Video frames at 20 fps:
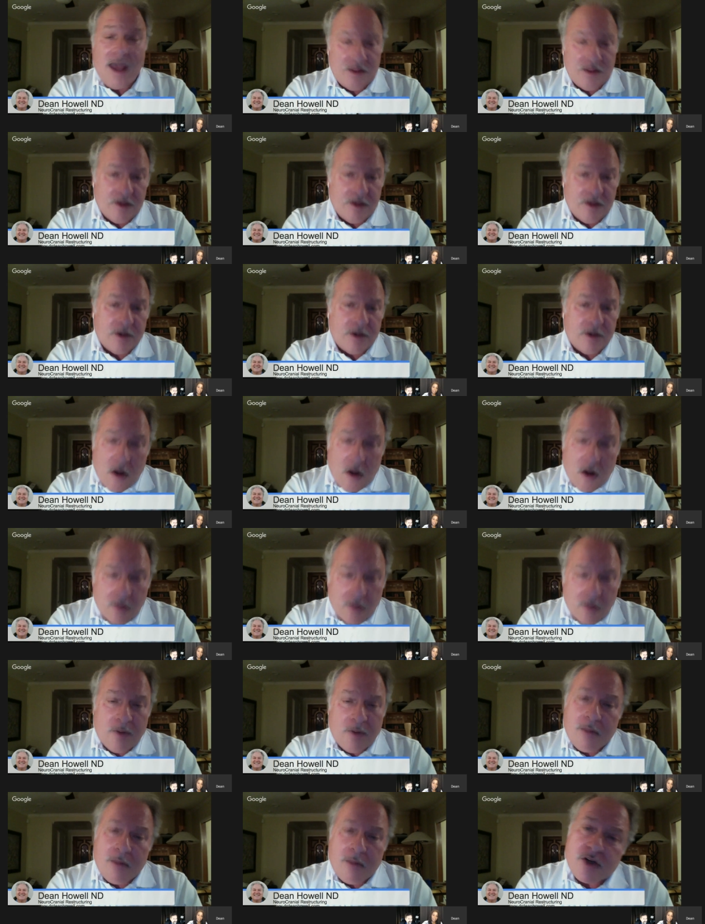they're
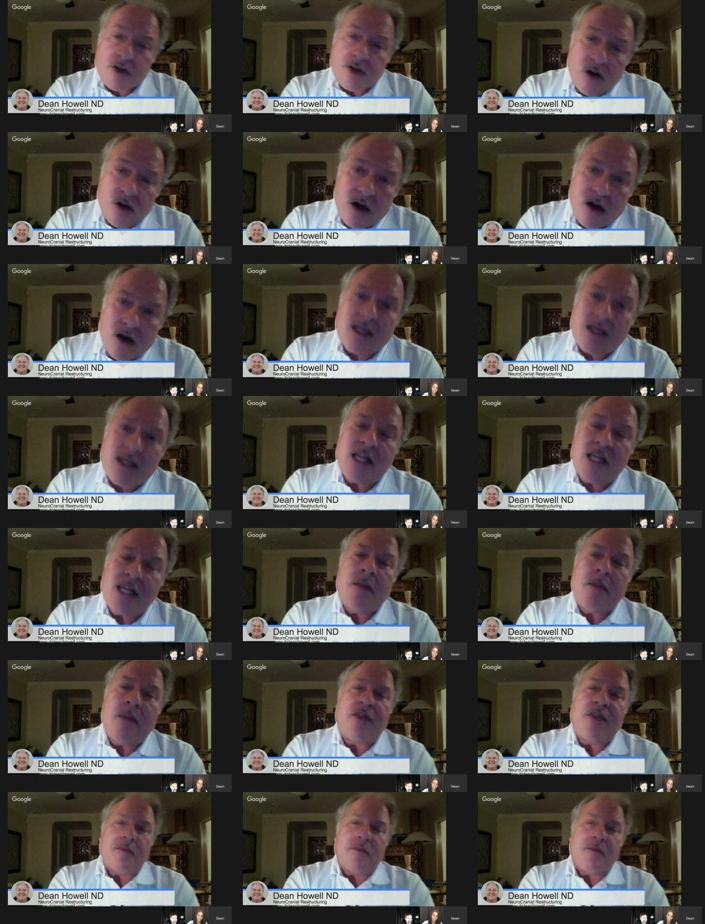all pretty much all
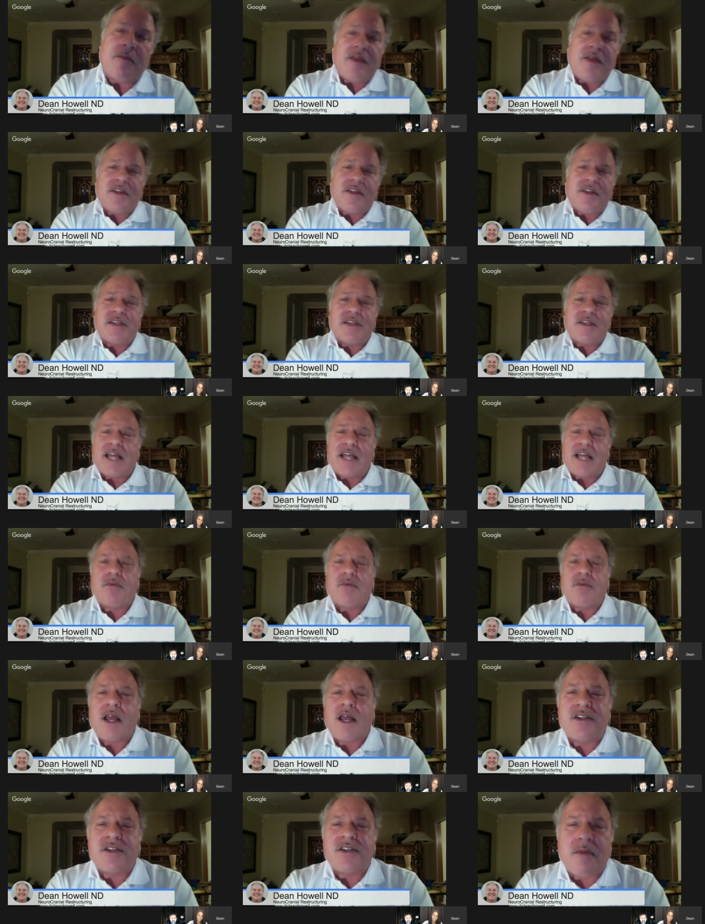allopathic methods, and that's
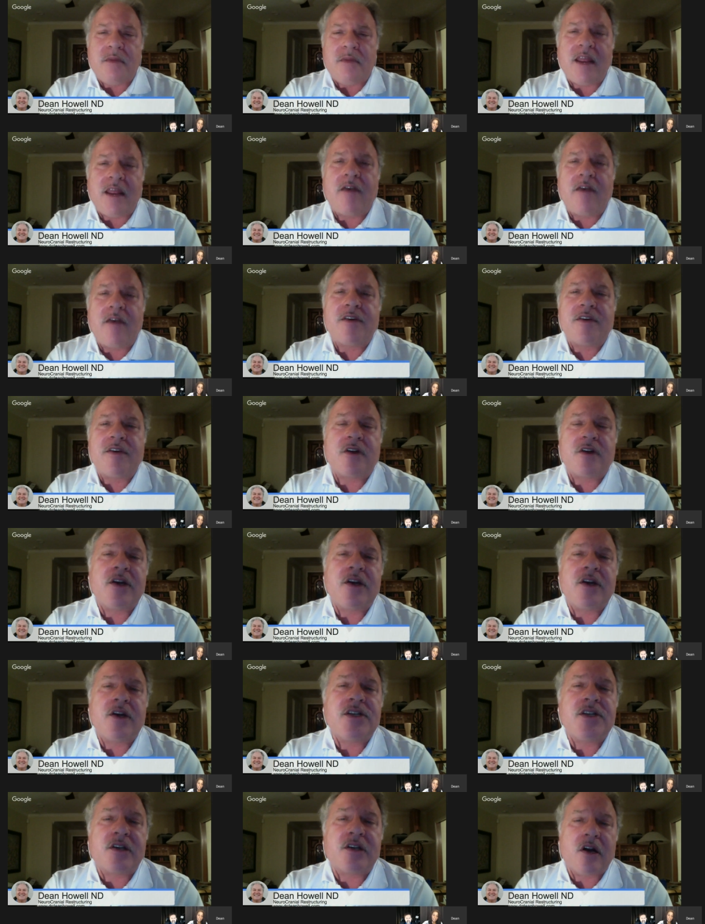why so many of us are
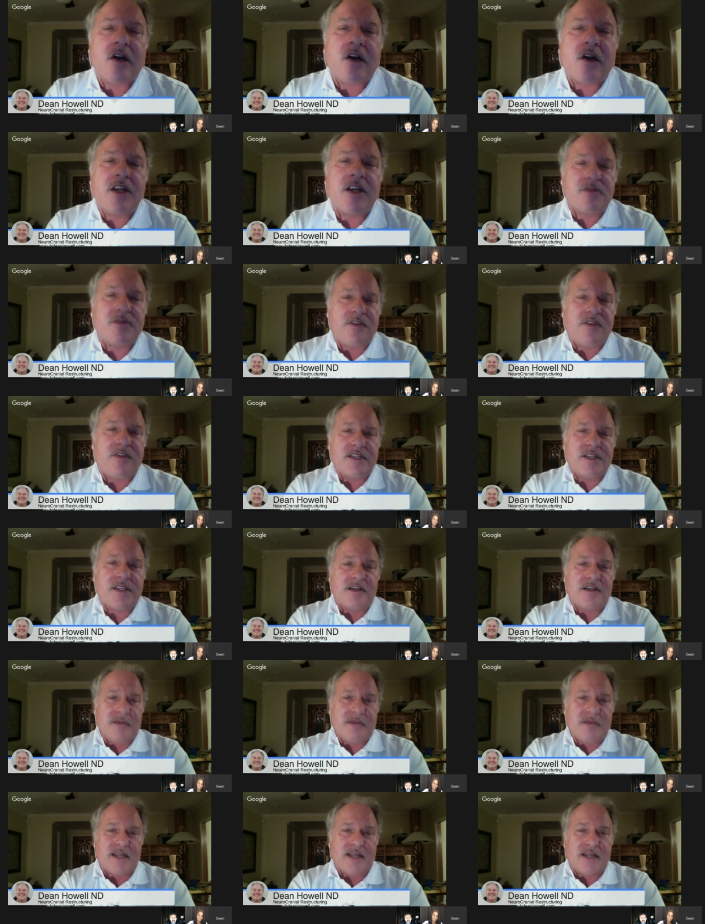discouraged with
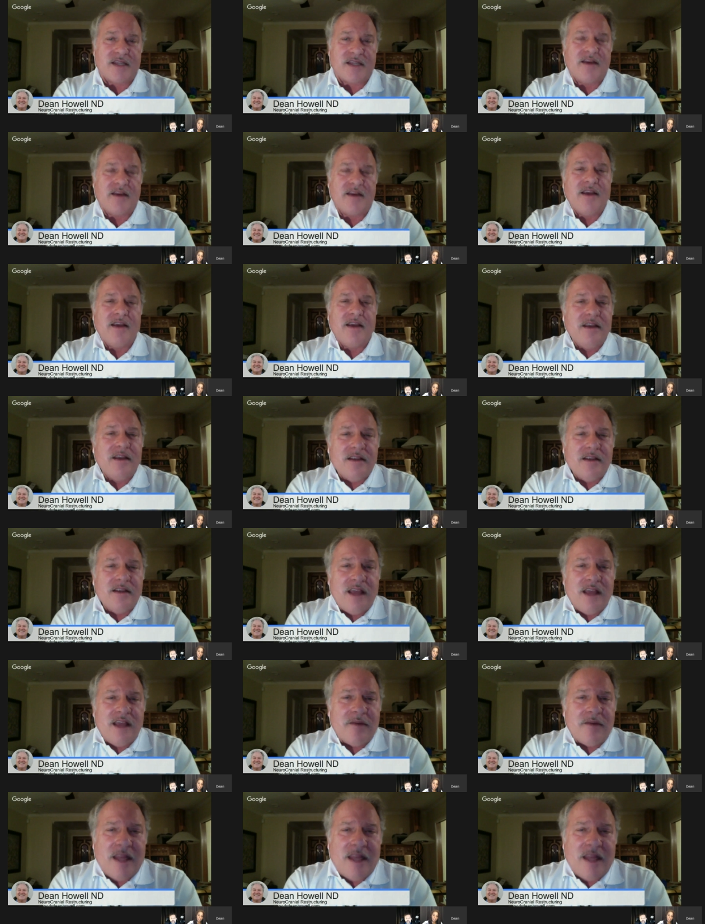physical medicine.
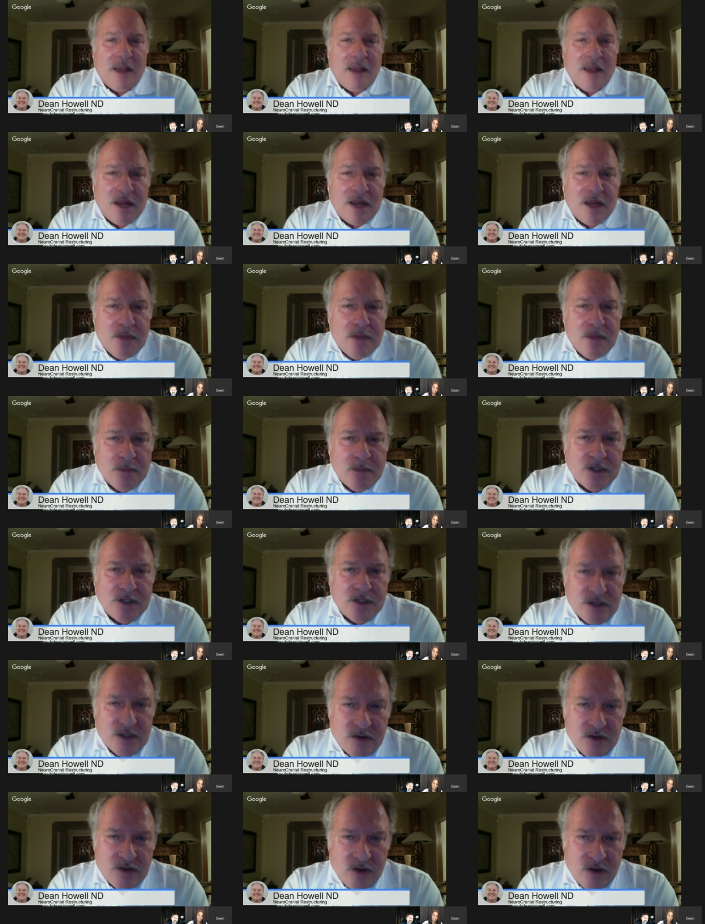I mean, how many people do
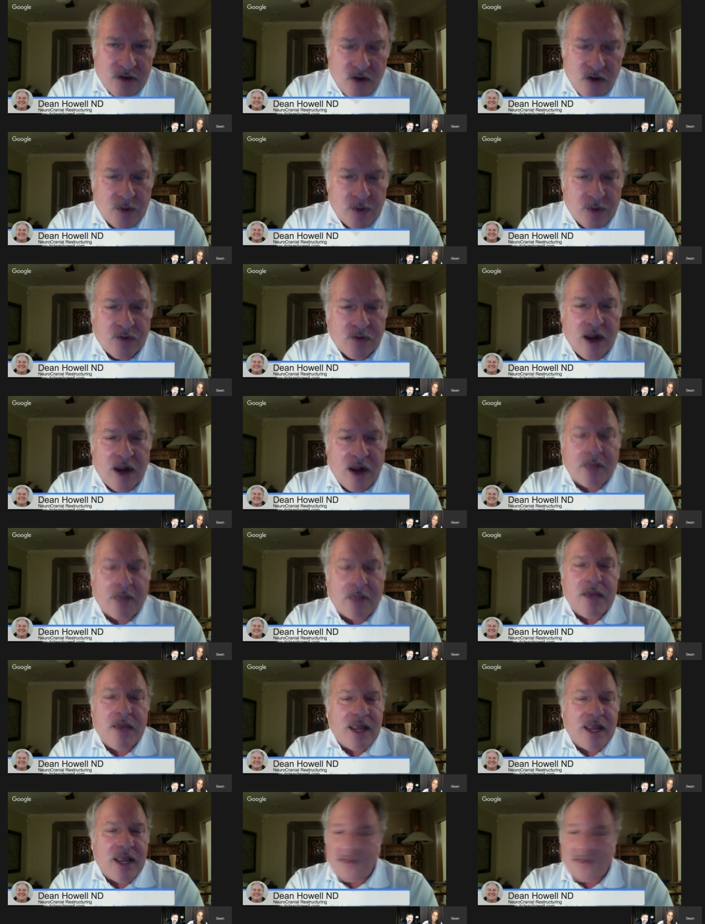you know with chronic
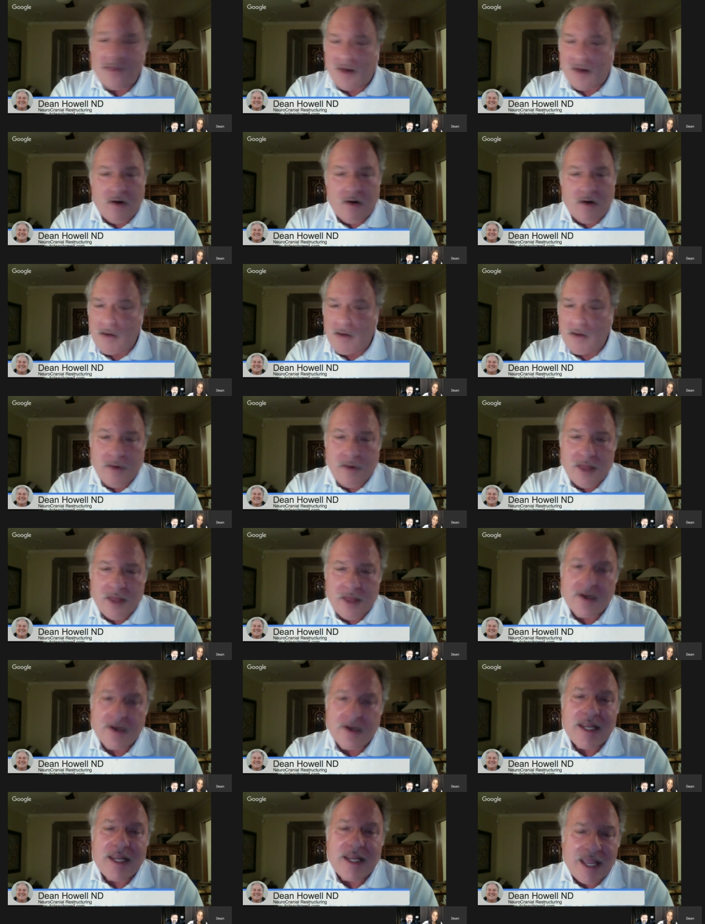pain that aren't
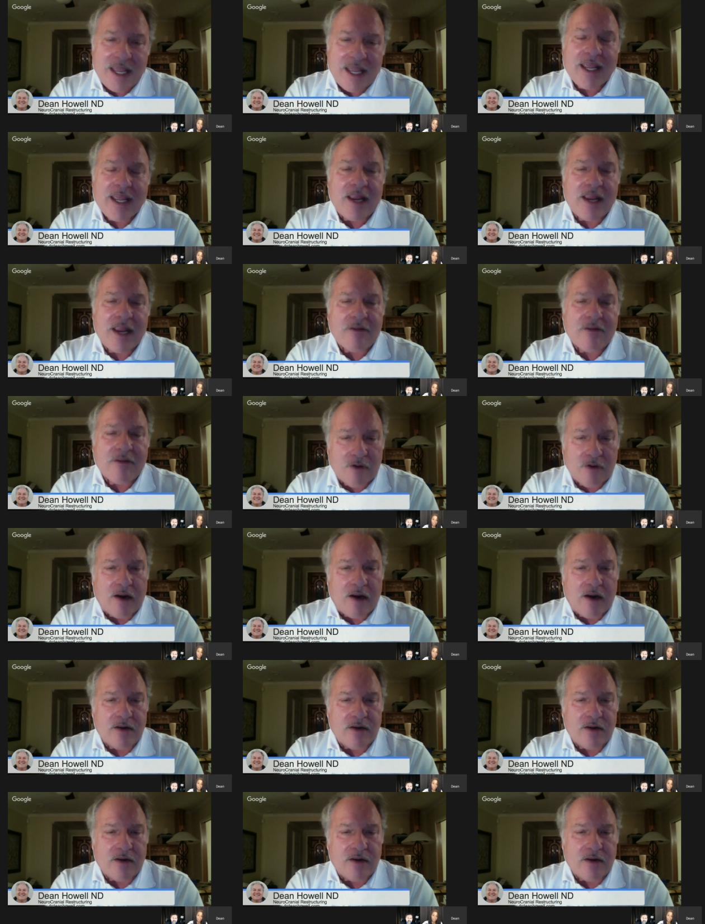bothering to get care for it?